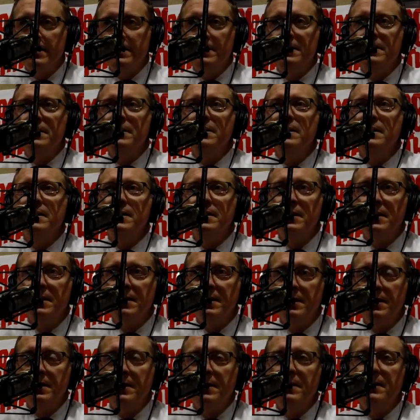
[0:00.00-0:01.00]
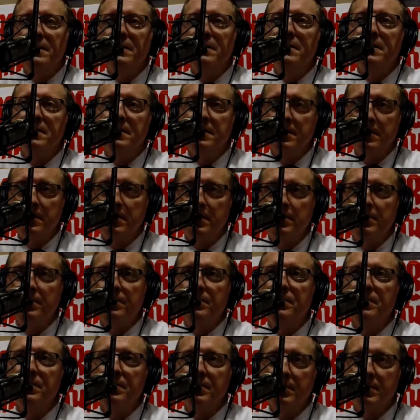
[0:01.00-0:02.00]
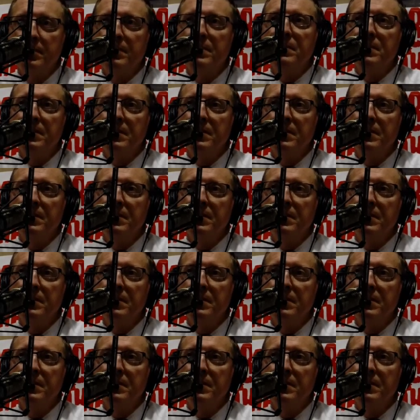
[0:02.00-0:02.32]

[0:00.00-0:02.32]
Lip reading: ongoing, long-running